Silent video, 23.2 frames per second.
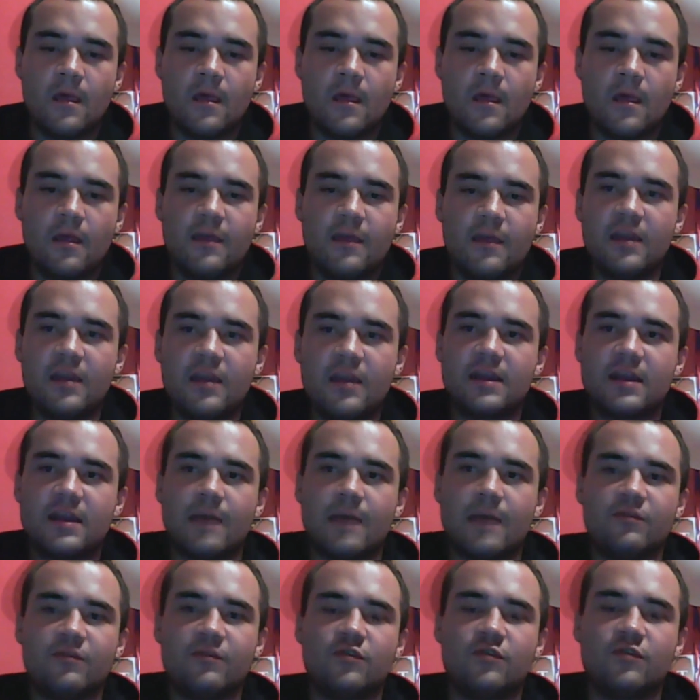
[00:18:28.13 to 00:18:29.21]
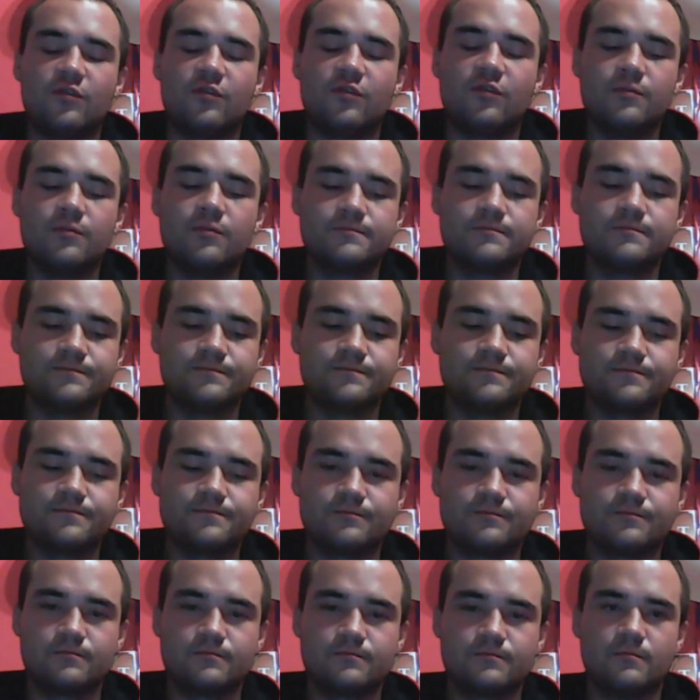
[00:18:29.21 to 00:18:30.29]
Then it comes to,
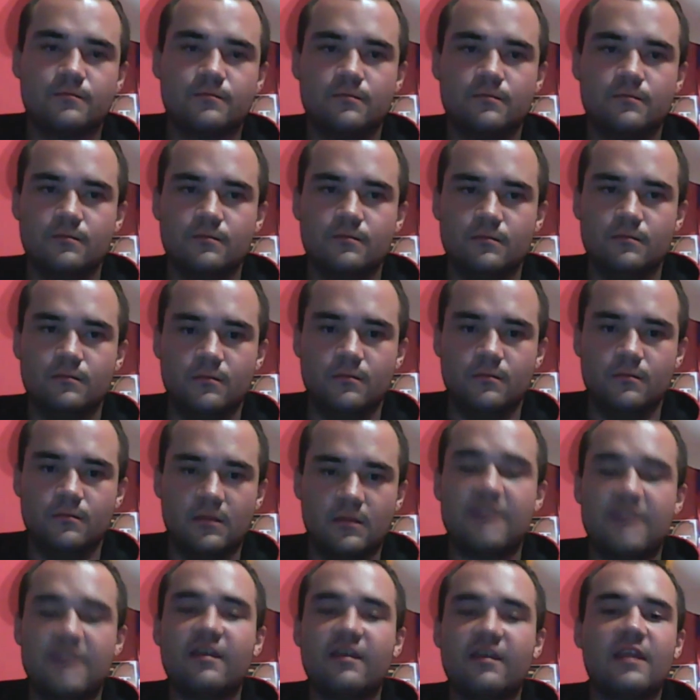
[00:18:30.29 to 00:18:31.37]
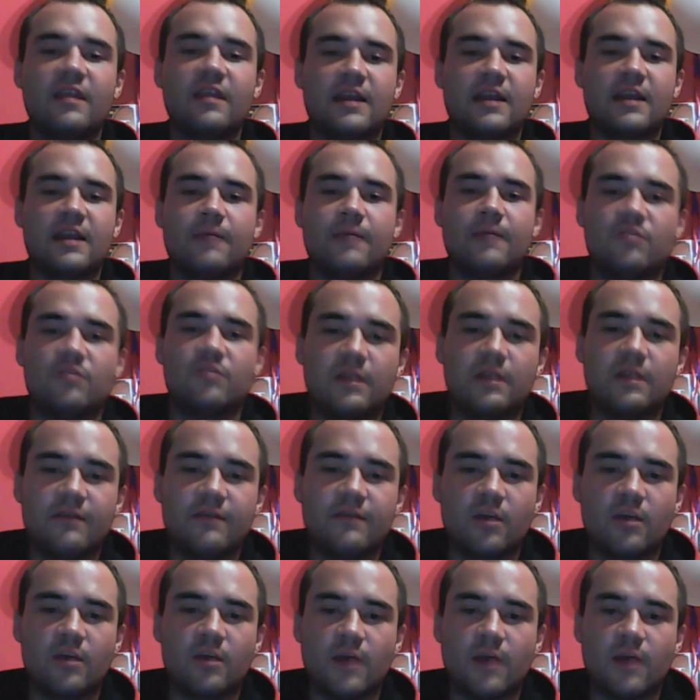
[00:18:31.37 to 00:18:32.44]
let's say, then it comes to me living
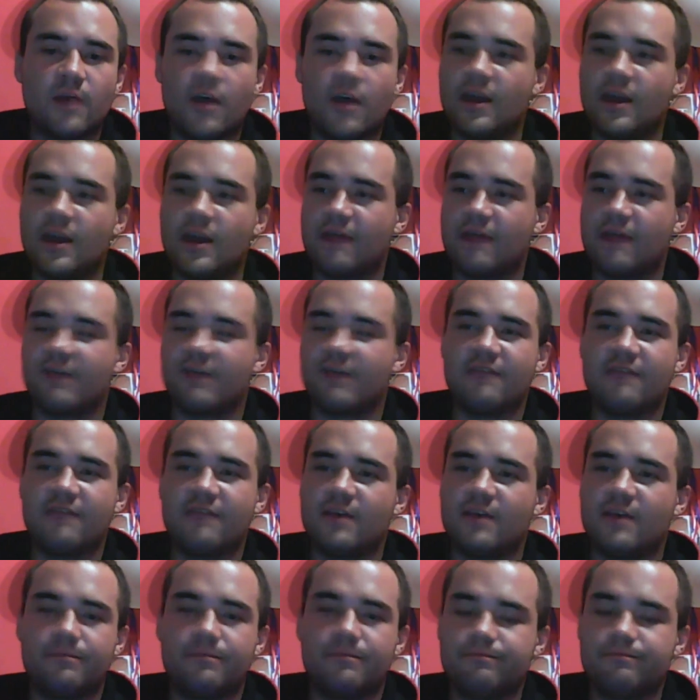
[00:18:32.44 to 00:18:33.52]
on my own, and I've saved up